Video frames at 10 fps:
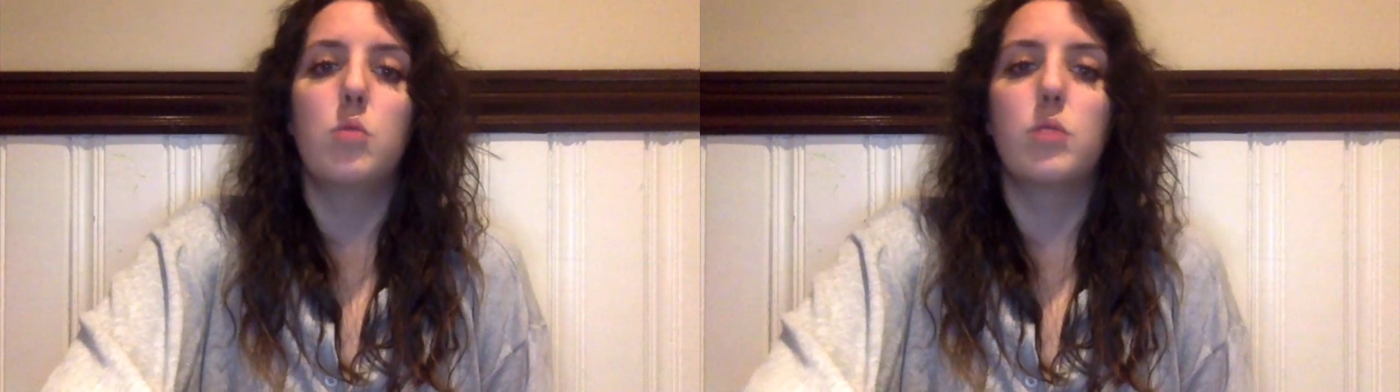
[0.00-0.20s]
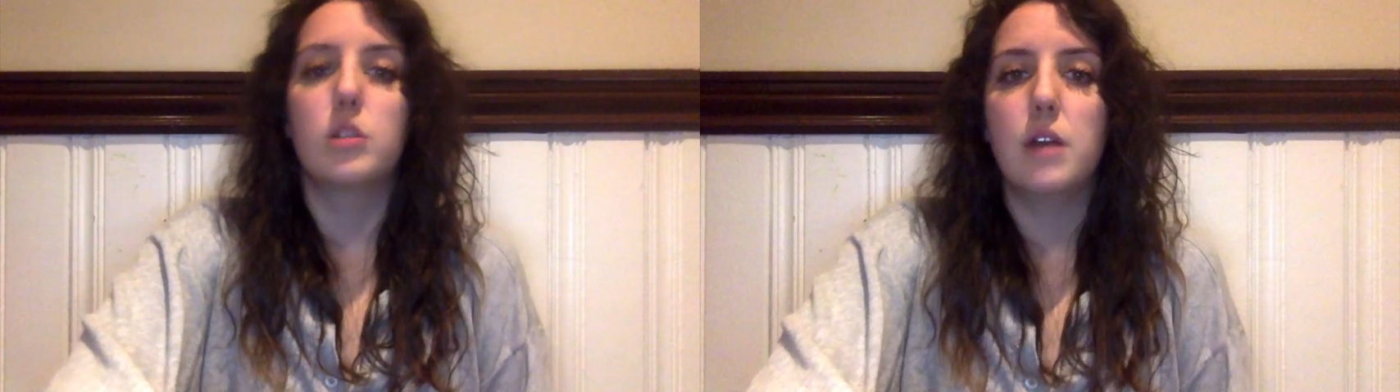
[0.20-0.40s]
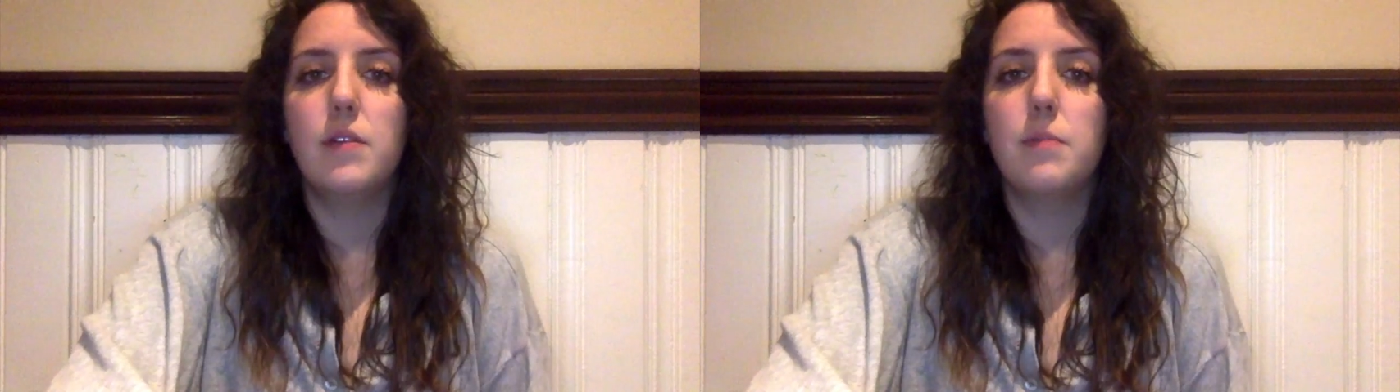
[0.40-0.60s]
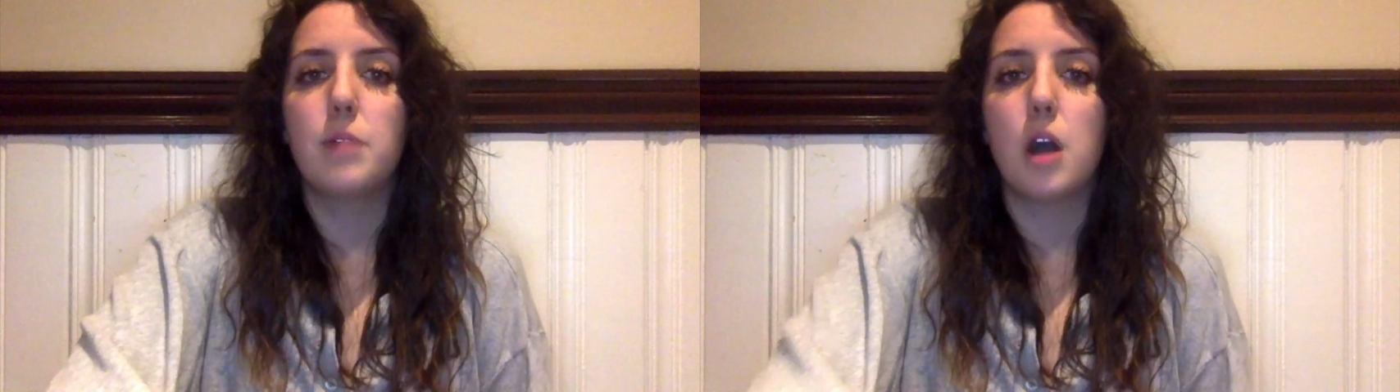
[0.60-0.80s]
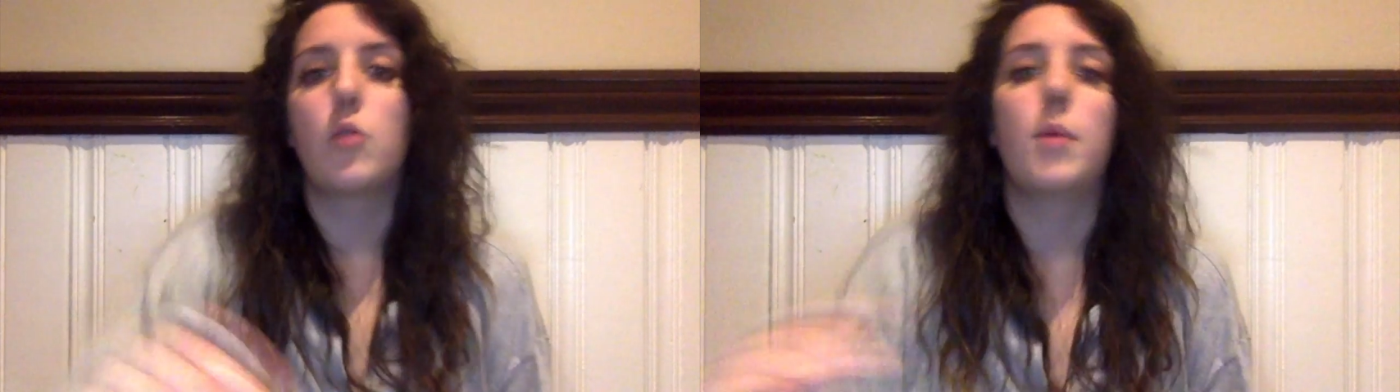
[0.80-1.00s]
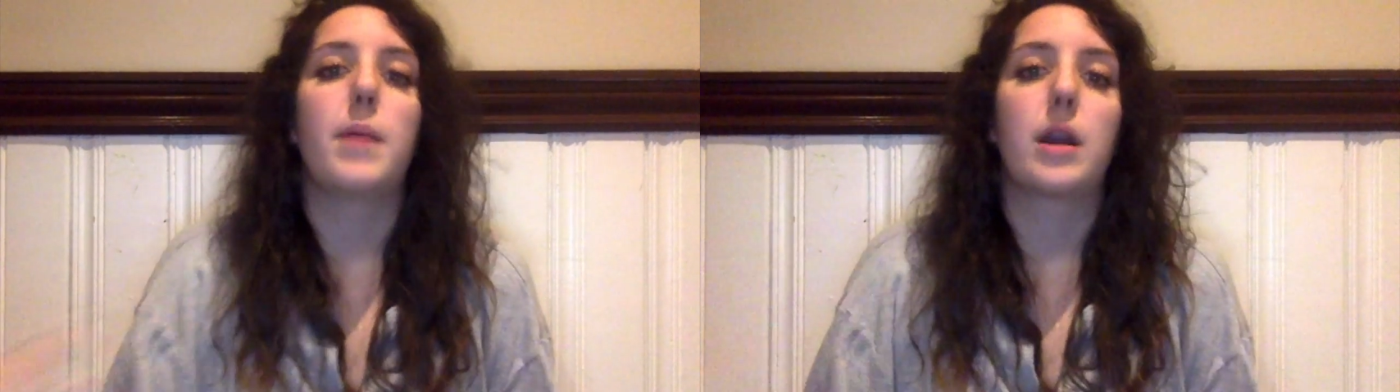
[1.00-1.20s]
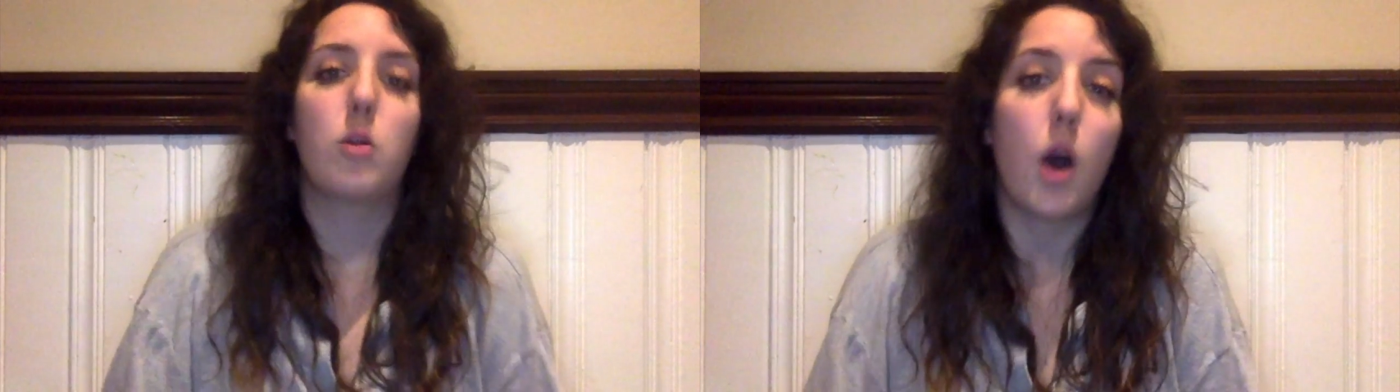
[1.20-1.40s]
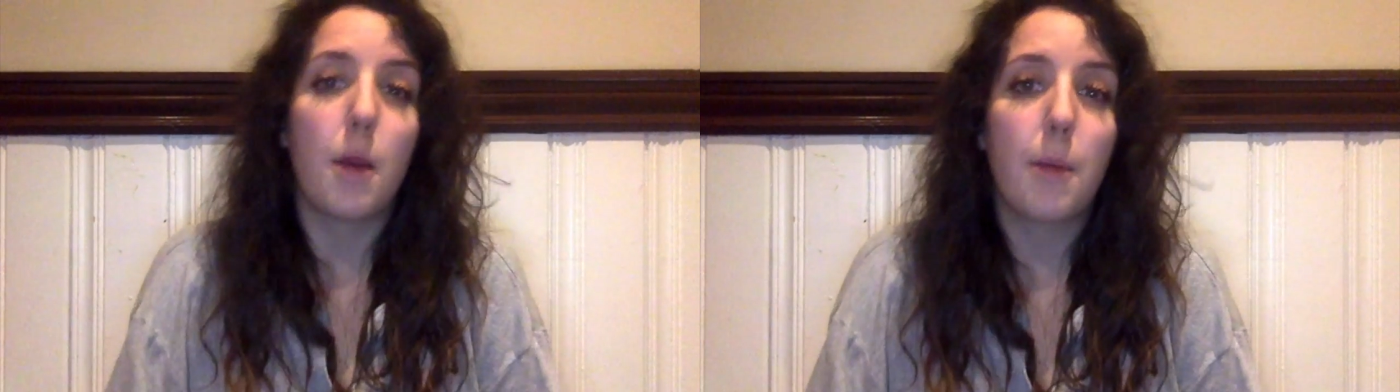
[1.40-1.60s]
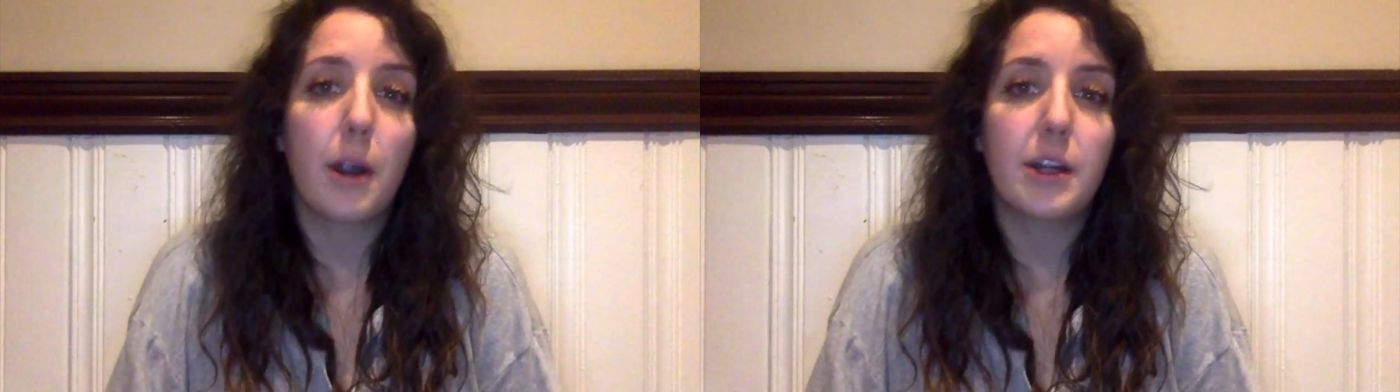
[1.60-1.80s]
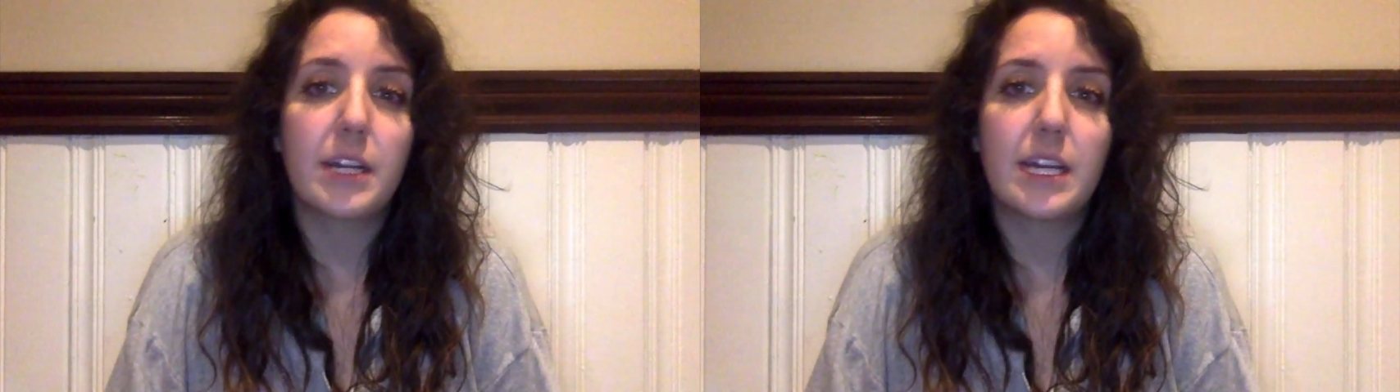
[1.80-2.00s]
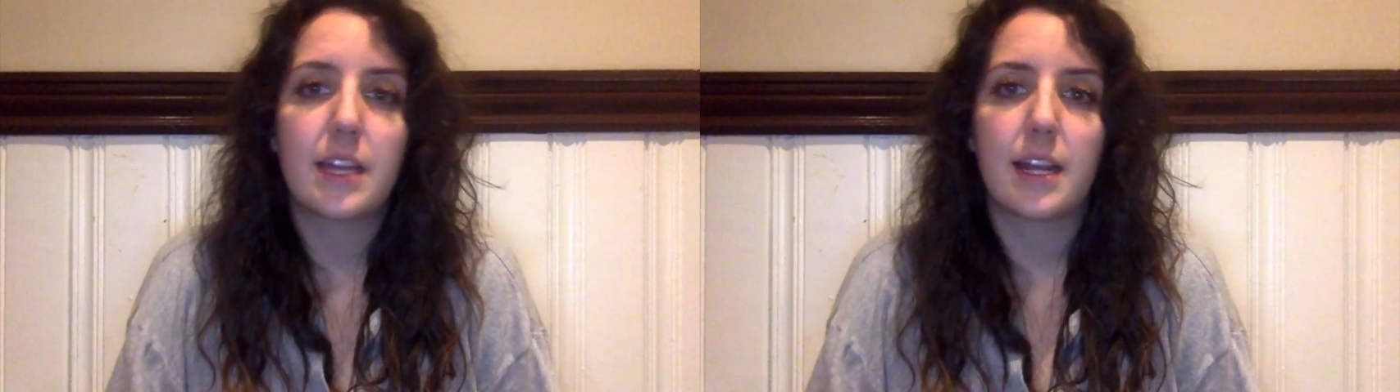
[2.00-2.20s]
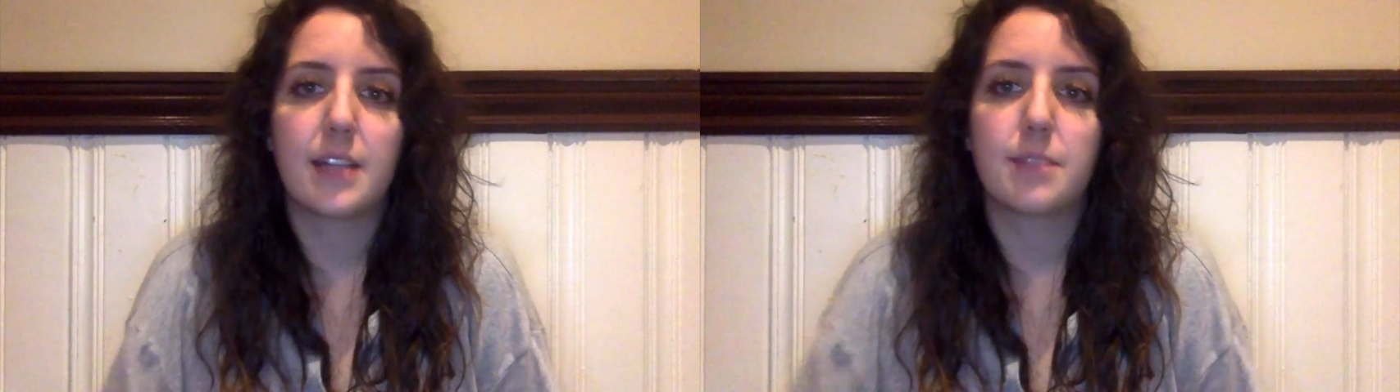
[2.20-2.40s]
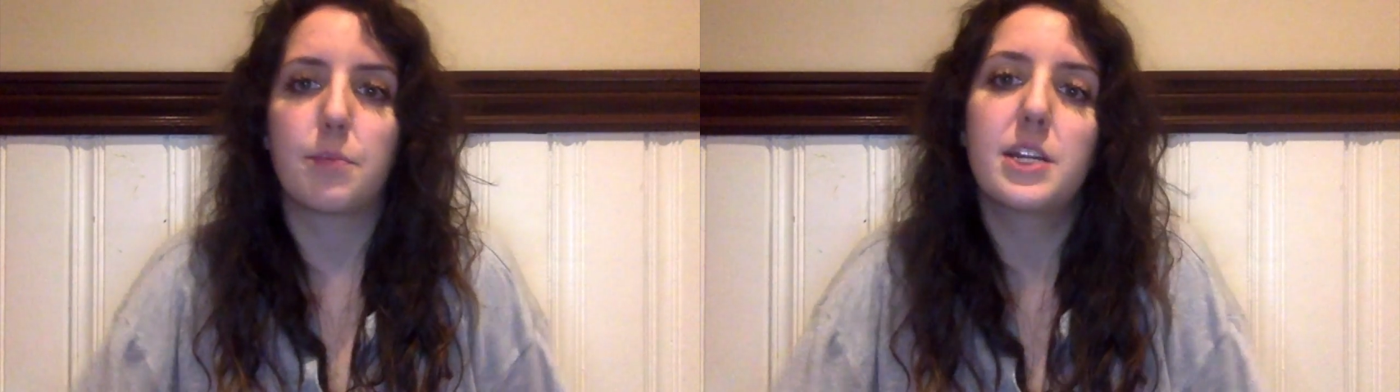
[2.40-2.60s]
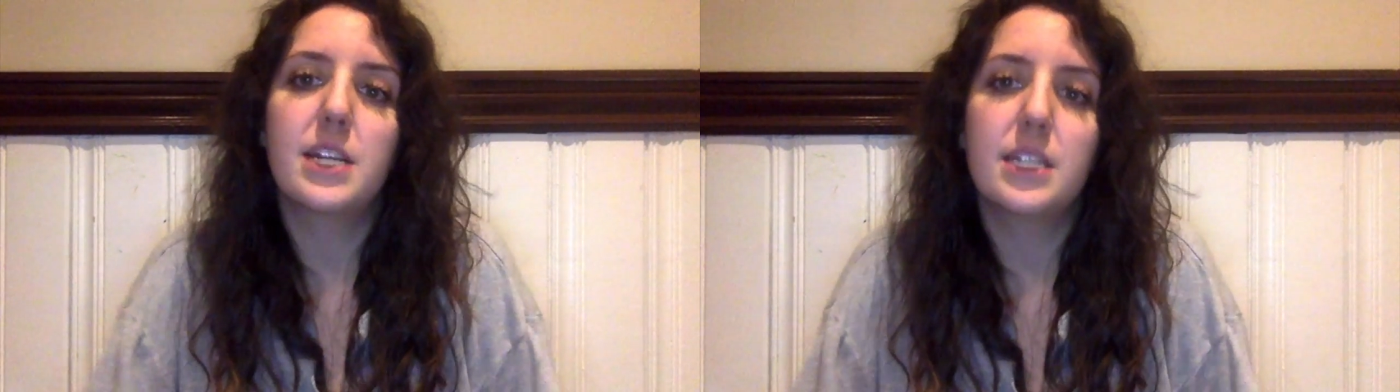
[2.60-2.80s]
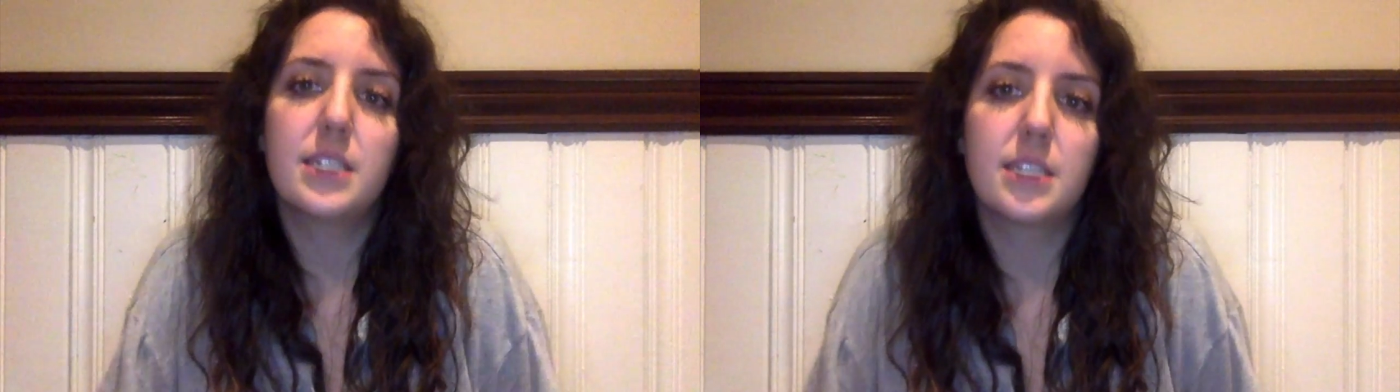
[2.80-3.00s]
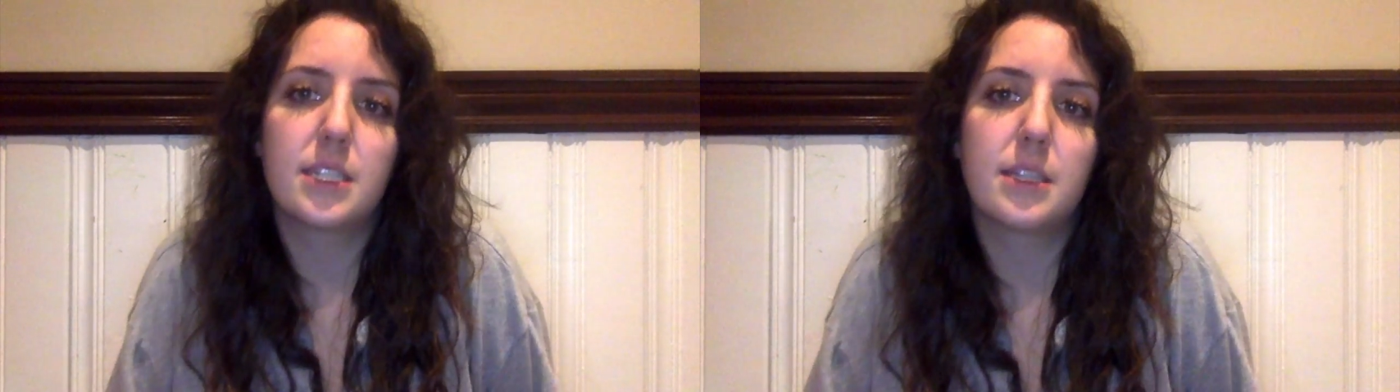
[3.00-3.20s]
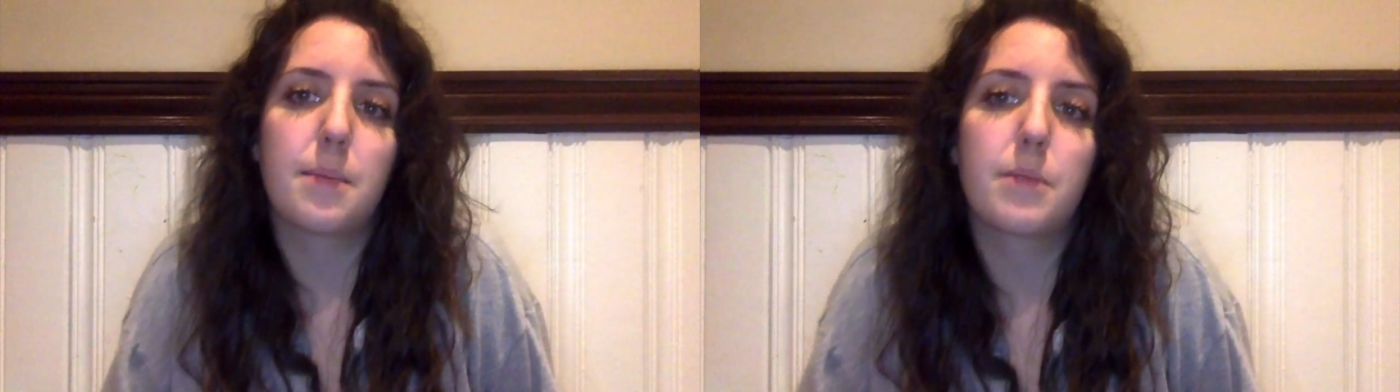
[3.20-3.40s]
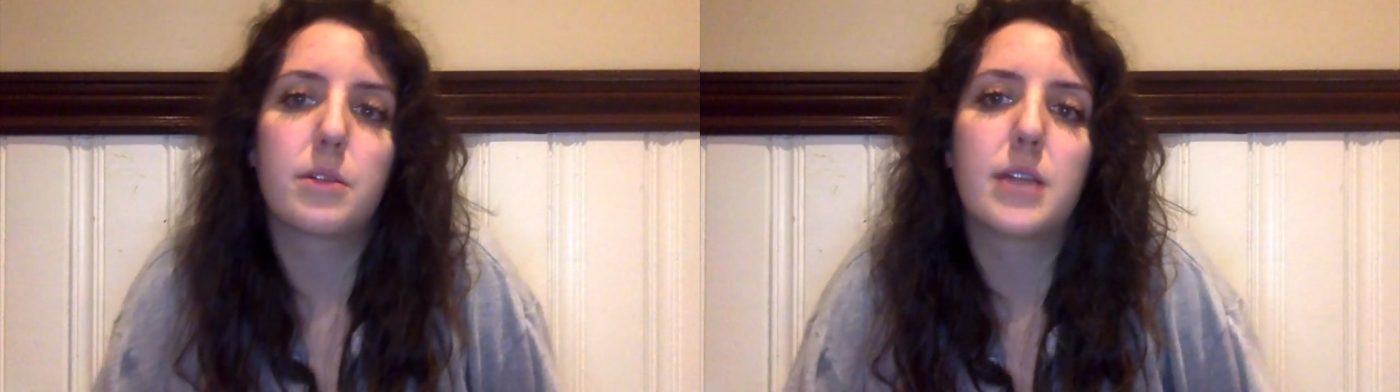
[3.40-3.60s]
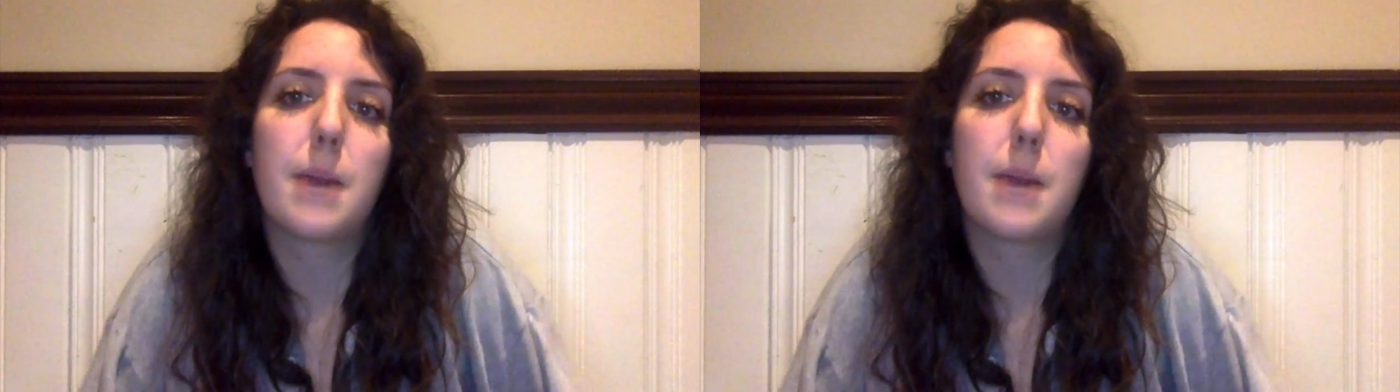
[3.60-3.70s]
We also have the Bloc Québécois party that has pretty consistent numbers